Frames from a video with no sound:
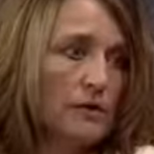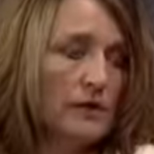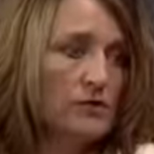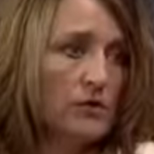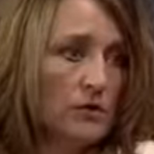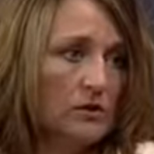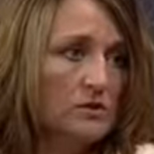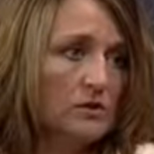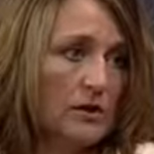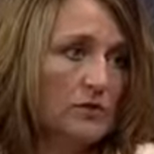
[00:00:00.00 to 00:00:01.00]
I talk
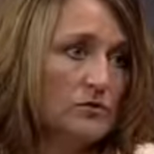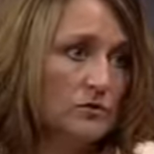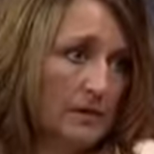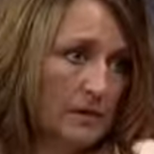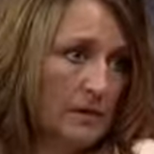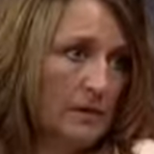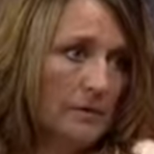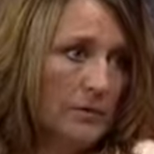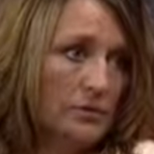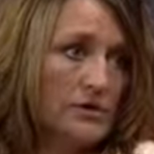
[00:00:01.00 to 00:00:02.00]
to those family
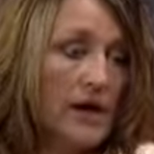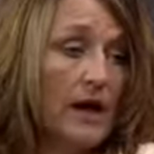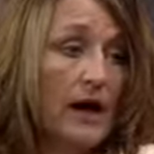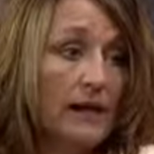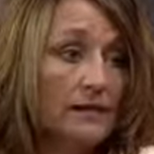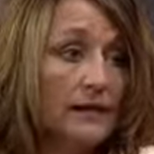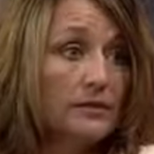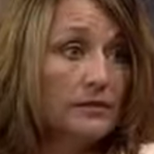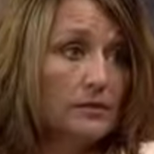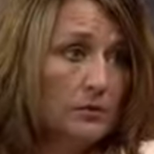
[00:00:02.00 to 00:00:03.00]
members. I
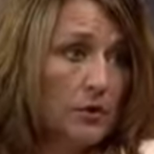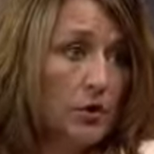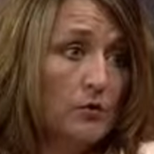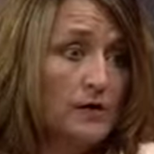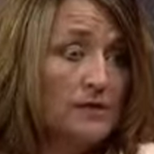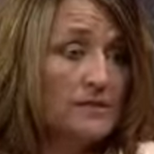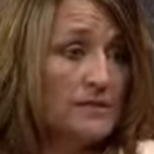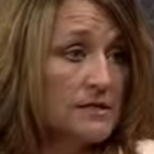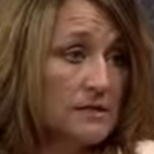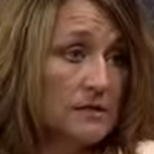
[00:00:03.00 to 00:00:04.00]
let them know that it's
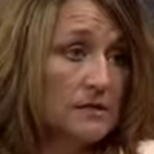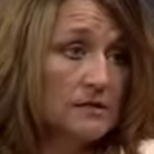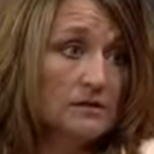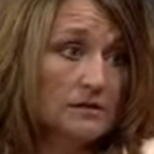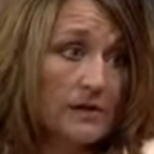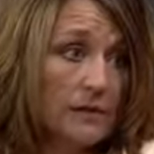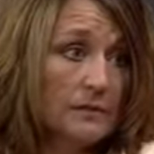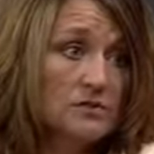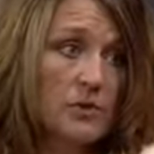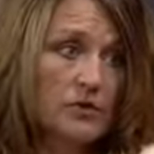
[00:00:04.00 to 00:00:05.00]
extended to them
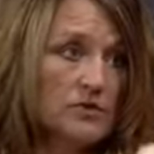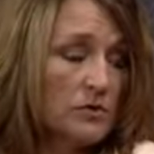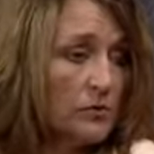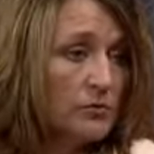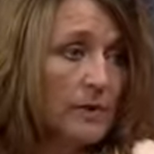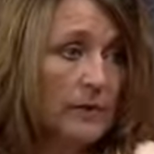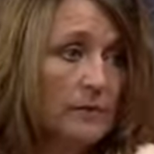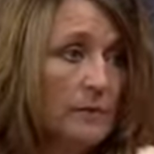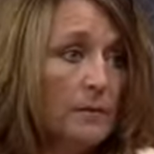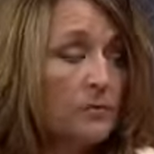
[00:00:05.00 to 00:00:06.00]
as well as other
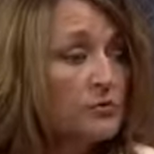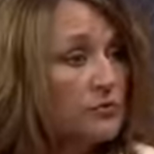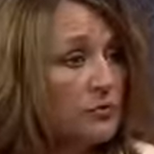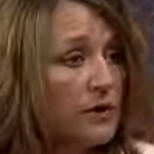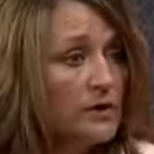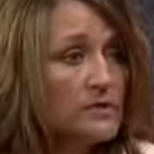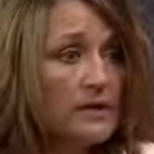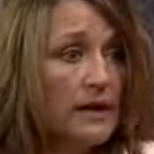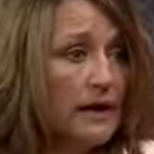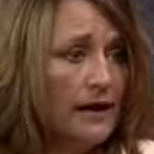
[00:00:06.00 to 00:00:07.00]
family members, friends,
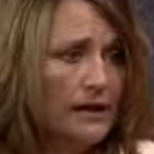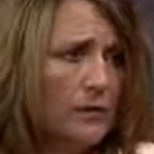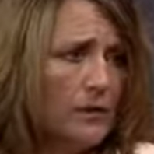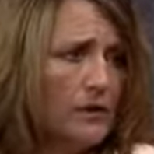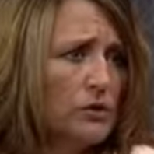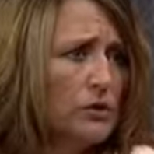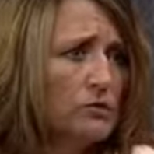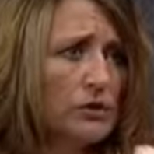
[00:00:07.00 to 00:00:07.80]
anyone in the community.